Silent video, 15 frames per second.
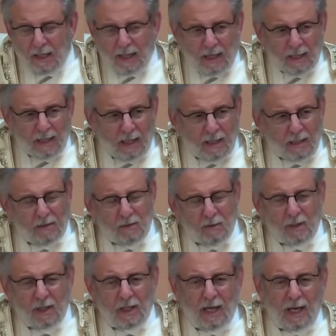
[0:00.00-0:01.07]
I got into a
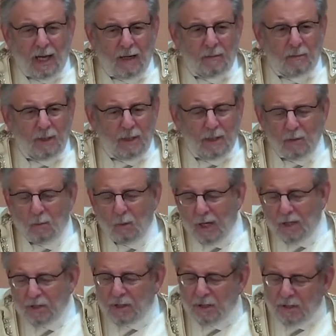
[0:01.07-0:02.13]
cab in
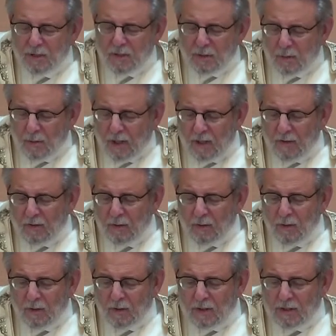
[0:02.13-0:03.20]
Washington Square in New
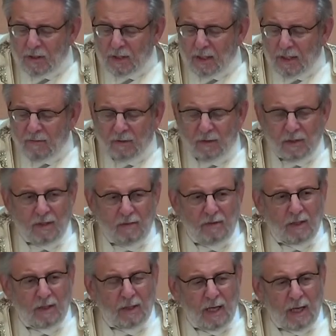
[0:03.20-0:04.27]
York City after leaving
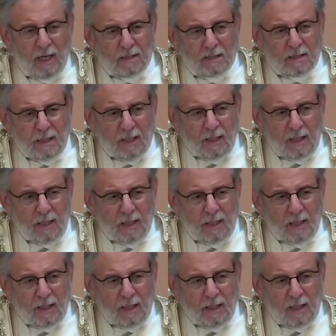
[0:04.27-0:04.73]
class